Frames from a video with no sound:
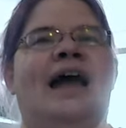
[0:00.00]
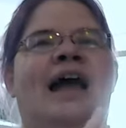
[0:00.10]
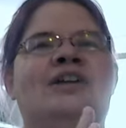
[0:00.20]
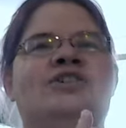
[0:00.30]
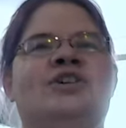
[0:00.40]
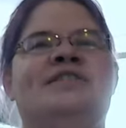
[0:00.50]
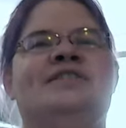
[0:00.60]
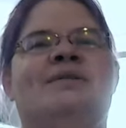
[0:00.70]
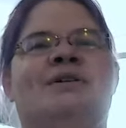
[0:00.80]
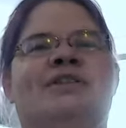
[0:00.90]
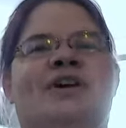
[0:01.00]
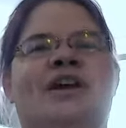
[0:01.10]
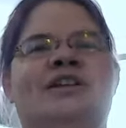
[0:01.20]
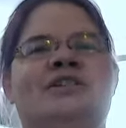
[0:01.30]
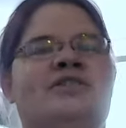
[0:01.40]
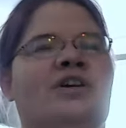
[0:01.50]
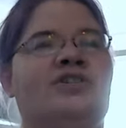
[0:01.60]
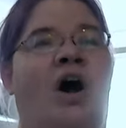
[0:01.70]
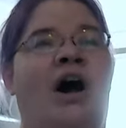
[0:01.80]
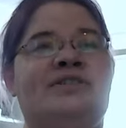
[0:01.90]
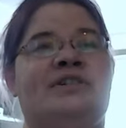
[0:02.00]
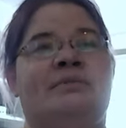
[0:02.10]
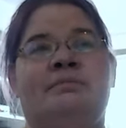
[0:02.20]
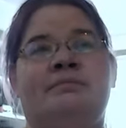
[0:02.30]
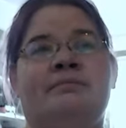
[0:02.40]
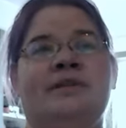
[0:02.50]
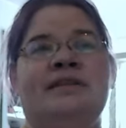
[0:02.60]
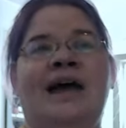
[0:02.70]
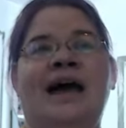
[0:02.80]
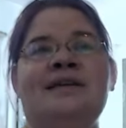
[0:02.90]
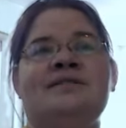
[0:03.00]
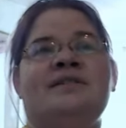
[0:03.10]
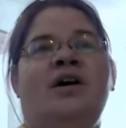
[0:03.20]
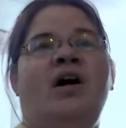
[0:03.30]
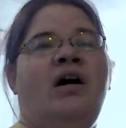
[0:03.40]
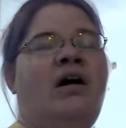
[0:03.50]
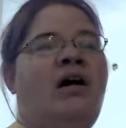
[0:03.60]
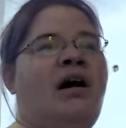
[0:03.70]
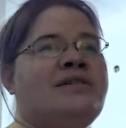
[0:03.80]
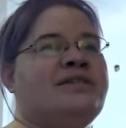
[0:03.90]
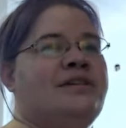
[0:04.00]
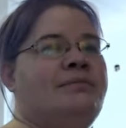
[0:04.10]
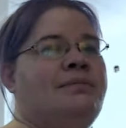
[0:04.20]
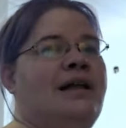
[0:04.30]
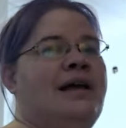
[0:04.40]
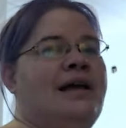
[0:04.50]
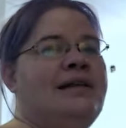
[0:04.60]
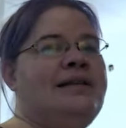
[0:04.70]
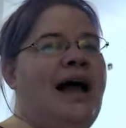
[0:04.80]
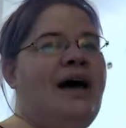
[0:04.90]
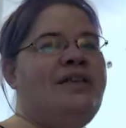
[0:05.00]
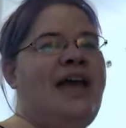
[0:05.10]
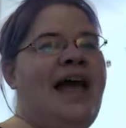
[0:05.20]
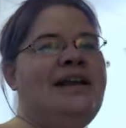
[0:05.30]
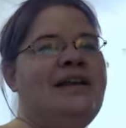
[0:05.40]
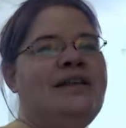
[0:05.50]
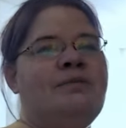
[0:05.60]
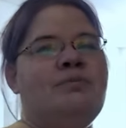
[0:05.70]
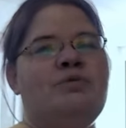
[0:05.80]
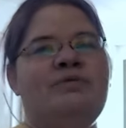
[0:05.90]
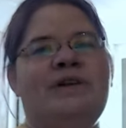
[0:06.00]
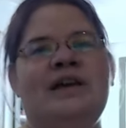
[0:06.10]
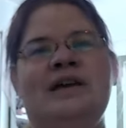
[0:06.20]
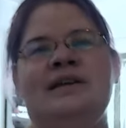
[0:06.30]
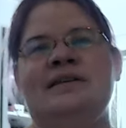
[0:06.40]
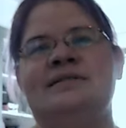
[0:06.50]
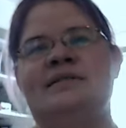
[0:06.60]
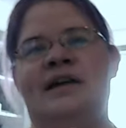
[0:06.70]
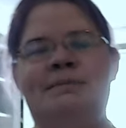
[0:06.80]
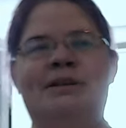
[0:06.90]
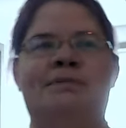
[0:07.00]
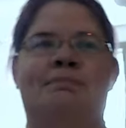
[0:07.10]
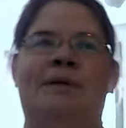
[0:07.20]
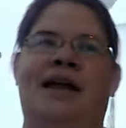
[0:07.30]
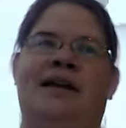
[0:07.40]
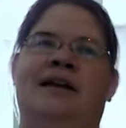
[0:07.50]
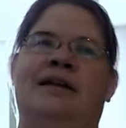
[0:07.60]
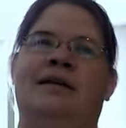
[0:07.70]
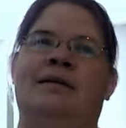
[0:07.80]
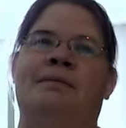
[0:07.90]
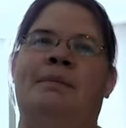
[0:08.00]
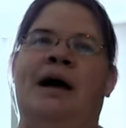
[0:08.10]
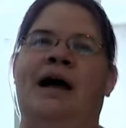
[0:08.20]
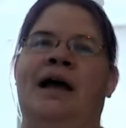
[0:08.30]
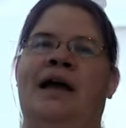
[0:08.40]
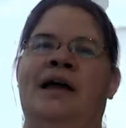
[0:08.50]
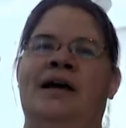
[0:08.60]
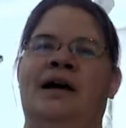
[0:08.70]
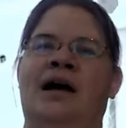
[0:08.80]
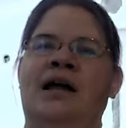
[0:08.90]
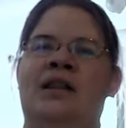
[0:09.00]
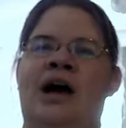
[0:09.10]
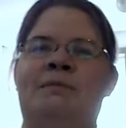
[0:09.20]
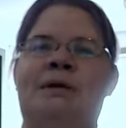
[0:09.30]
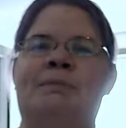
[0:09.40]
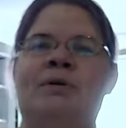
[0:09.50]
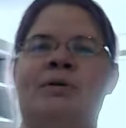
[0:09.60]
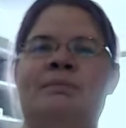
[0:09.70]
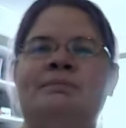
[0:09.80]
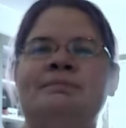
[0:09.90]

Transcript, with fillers: as you can see right there, he just looks awesome. That is awesome. Now the end of the movie is going to be debated by a lot of people,